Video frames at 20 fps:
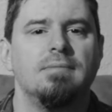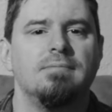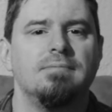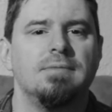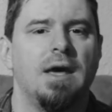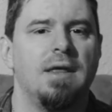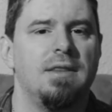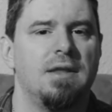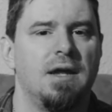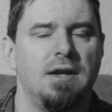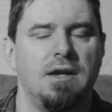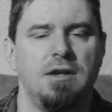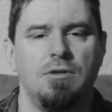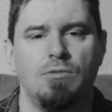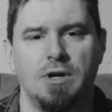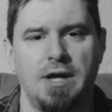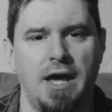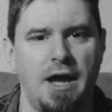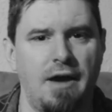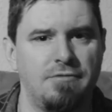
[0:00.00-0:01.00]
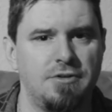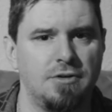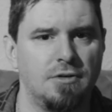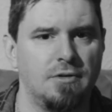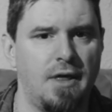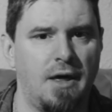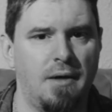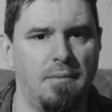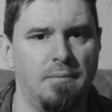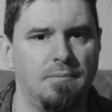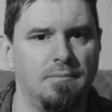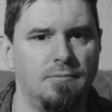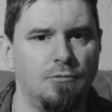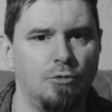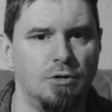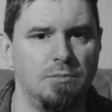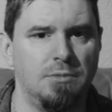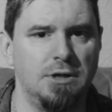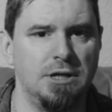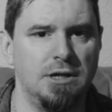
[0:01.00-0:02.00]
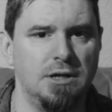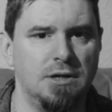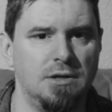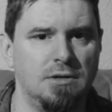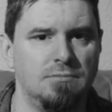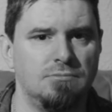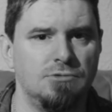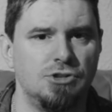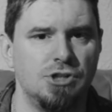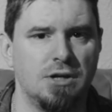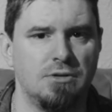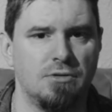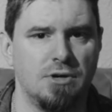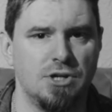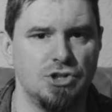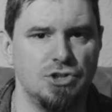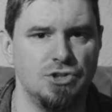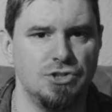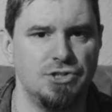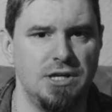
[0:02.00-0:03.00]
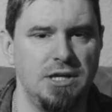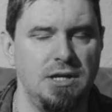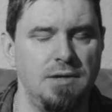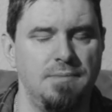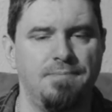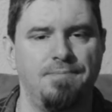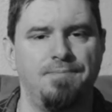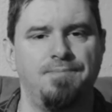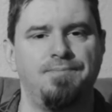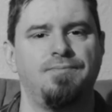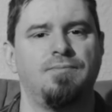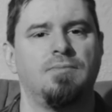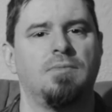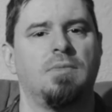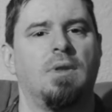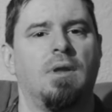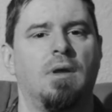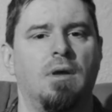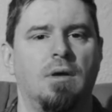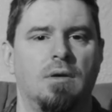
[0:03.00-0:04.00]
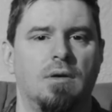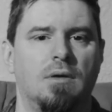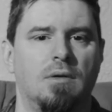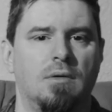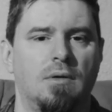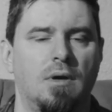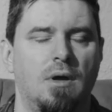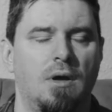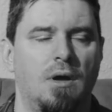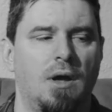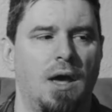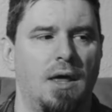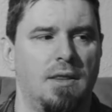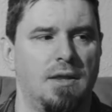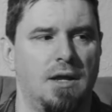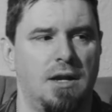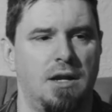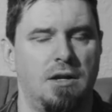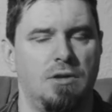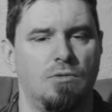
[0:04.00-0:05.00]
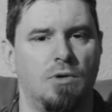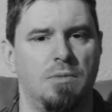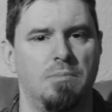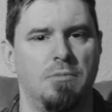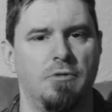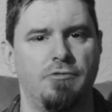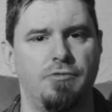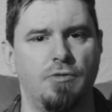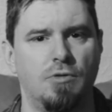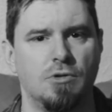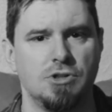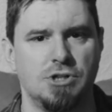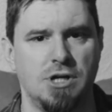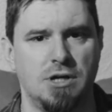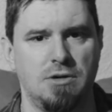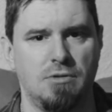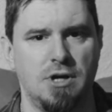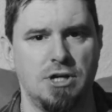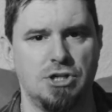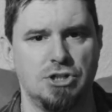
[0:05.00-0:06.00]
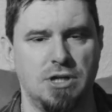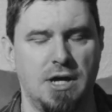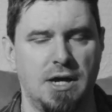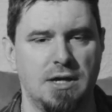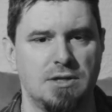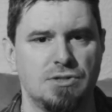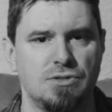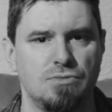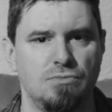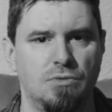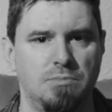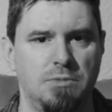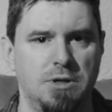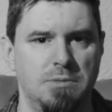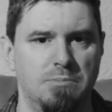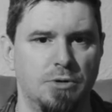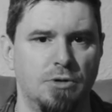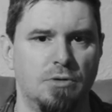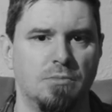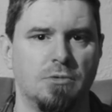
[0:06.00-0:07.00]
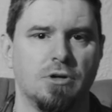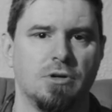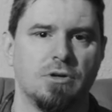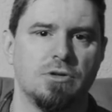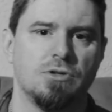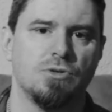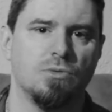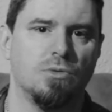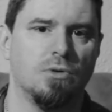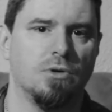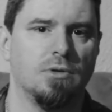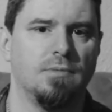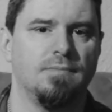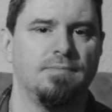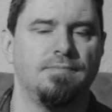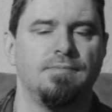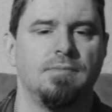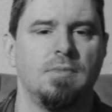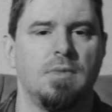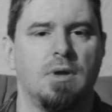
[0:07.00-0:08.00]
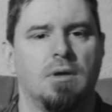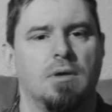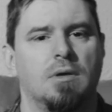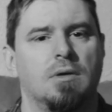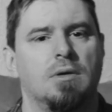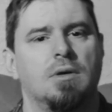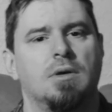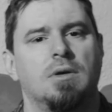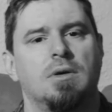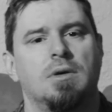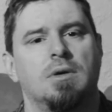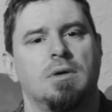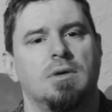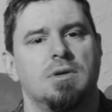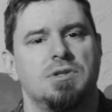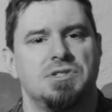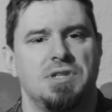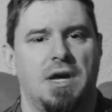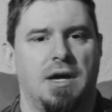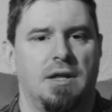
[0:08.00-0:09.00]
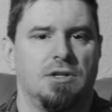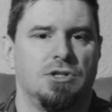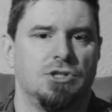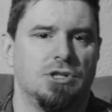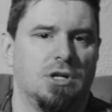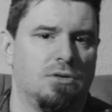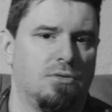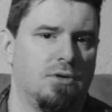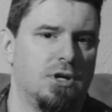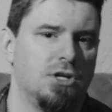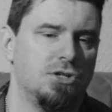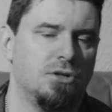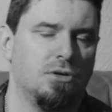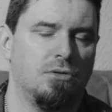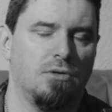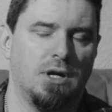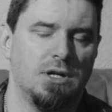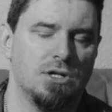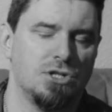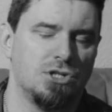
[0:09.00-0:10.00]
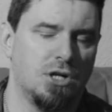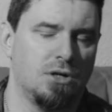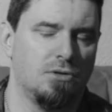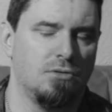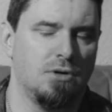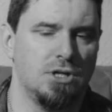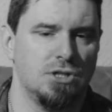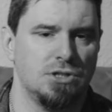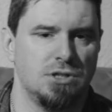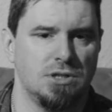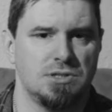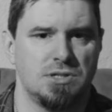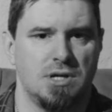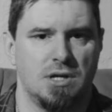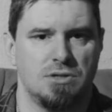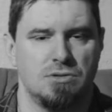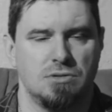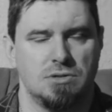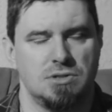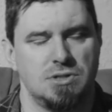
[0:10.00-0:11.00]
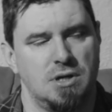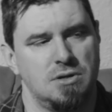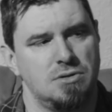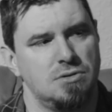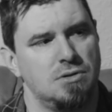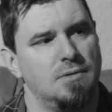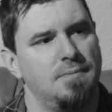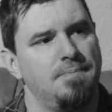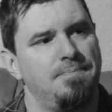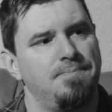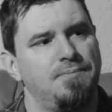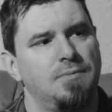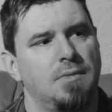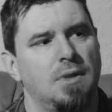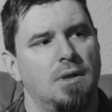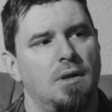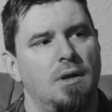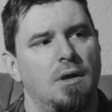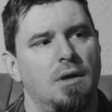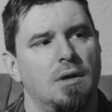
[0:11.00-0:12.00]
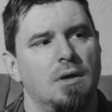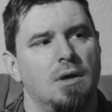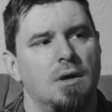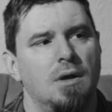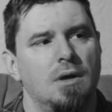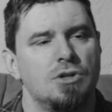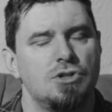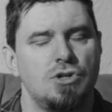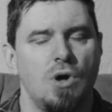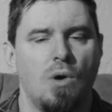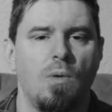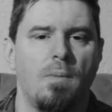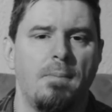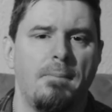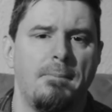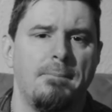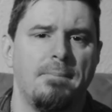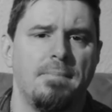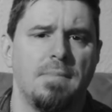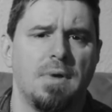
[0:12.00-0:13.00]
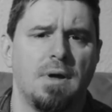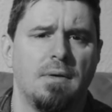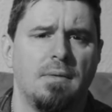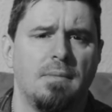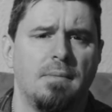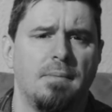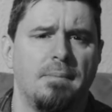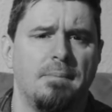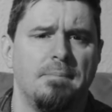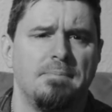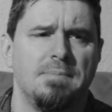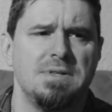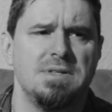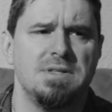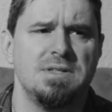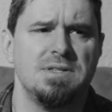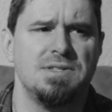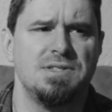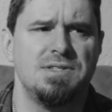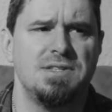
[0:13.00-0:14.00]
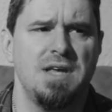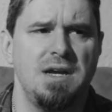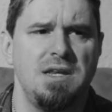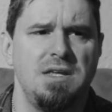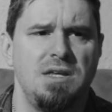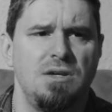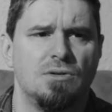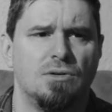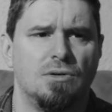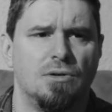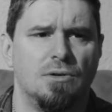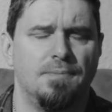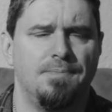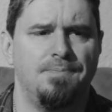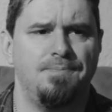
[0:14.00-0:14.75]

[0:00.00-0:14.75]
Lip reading: And then anyone after them would be Generation Z, and then anyone before Generation X would be boomers or silent generation, greatest generation, etc., etc. So, Xennial